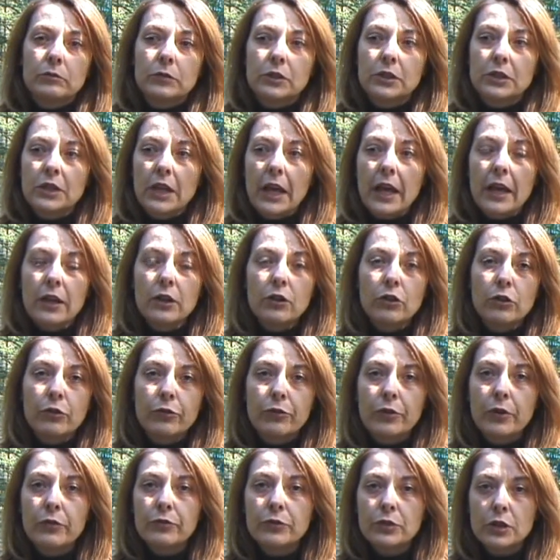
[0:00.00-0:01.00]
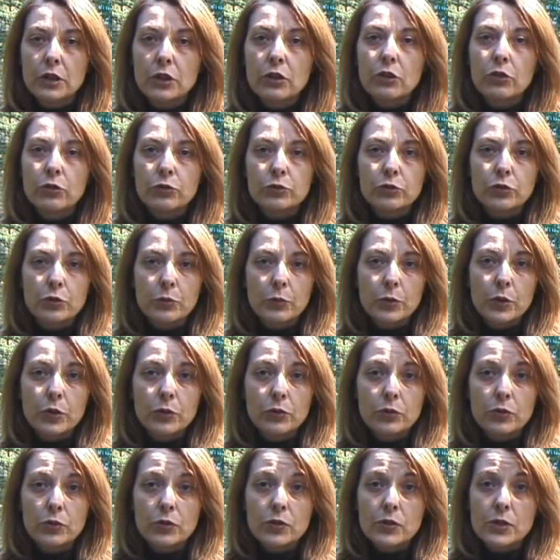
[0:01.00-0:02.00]
10 or 15
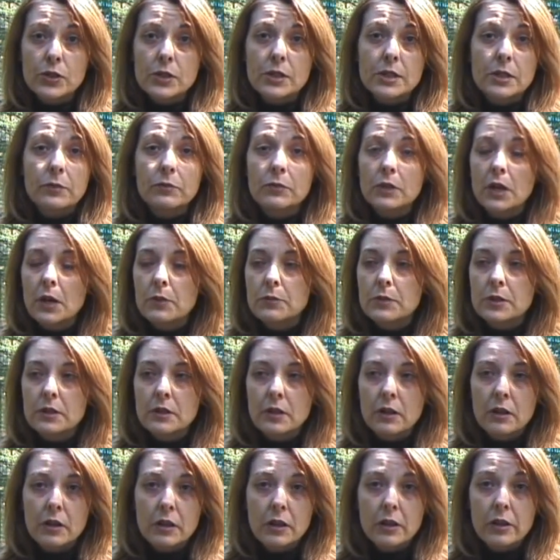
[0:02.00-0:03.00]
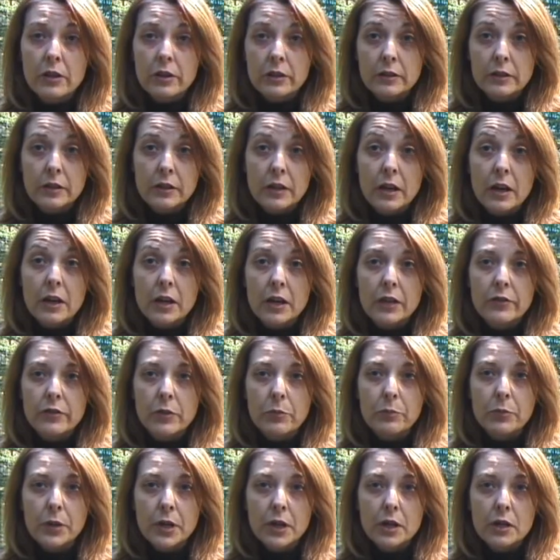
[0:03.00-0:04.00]
contributors. Sometimes they are
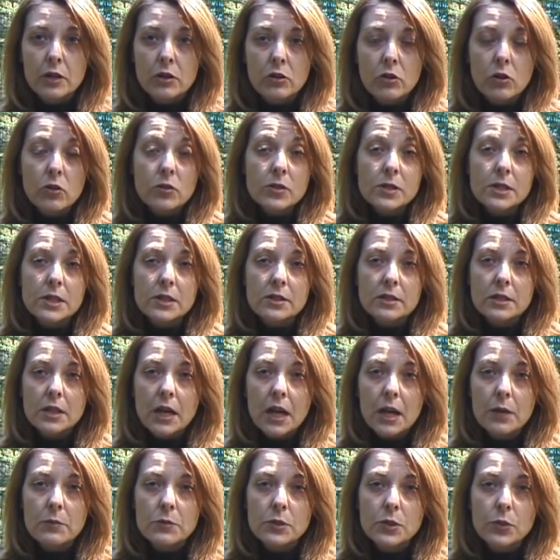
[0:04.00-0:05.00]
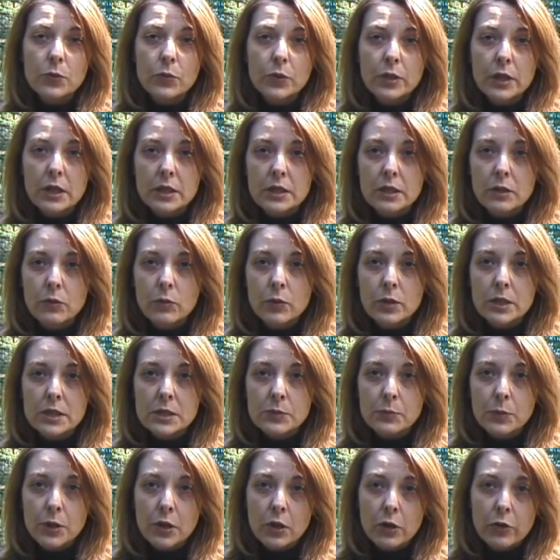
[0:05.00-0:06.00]
even bigger, or sometimes when I
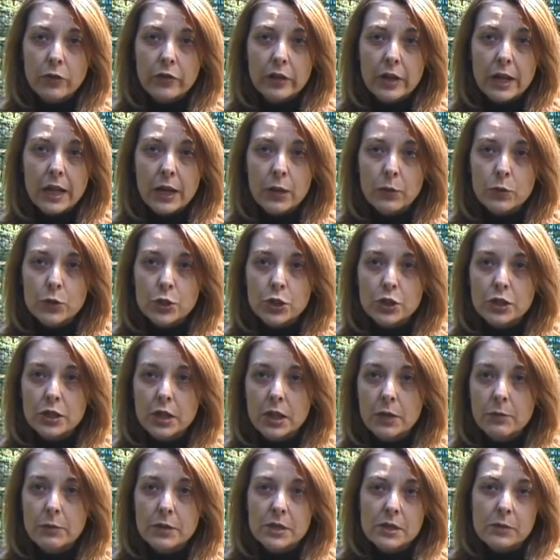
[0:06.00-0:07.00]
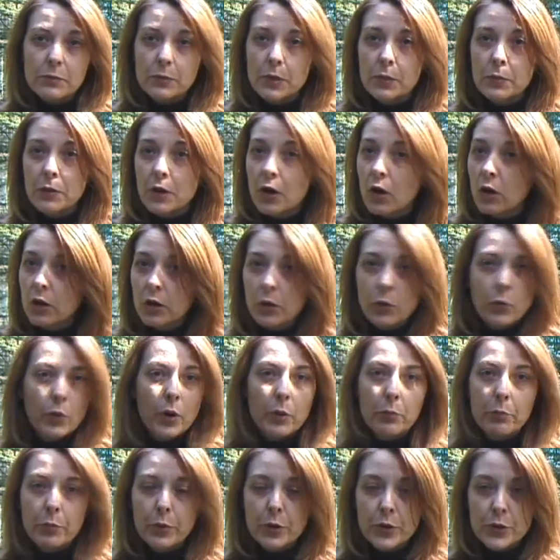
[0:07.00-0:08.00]
speak of a language team, it's maybe only
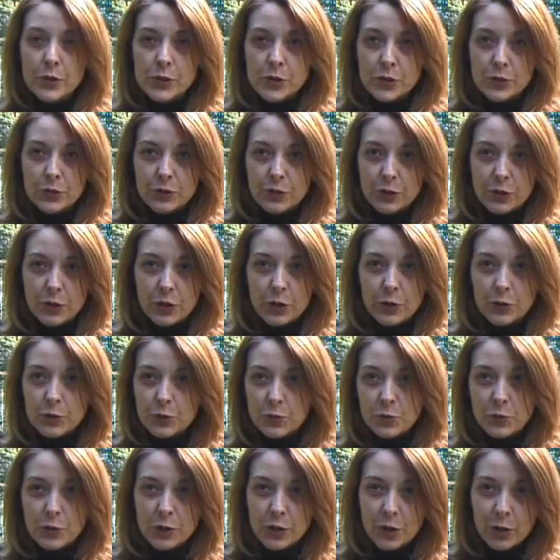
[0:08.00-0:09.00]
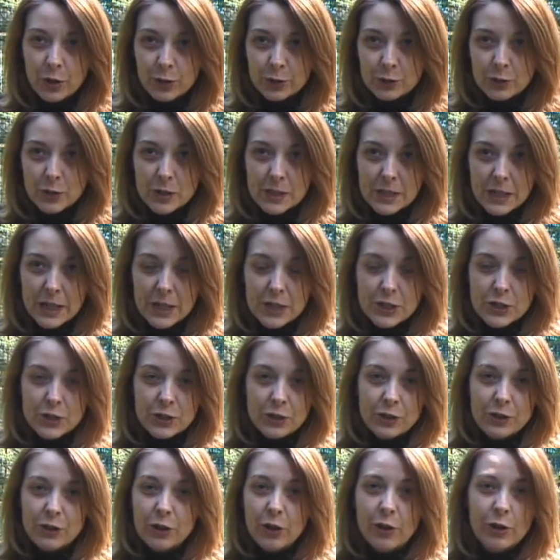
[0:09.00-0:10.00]
one person, doing all
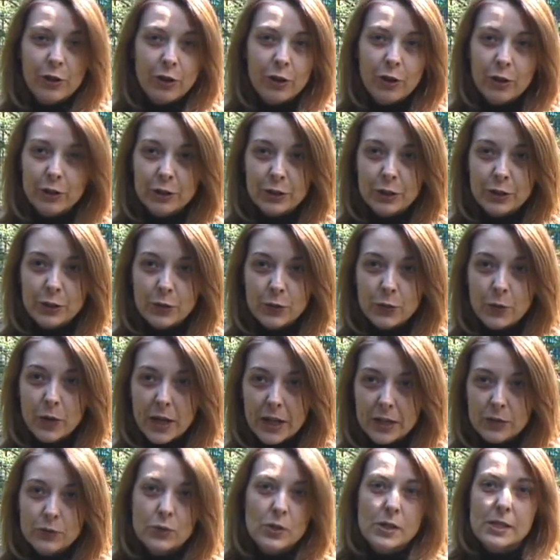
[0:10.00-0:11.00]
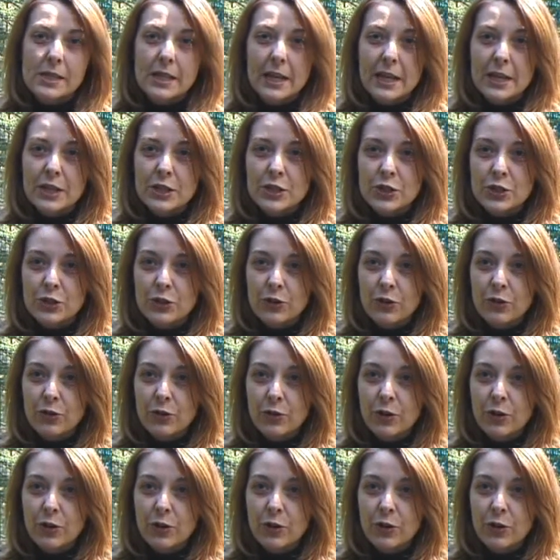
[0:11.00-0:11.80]
translation and all the UI translation.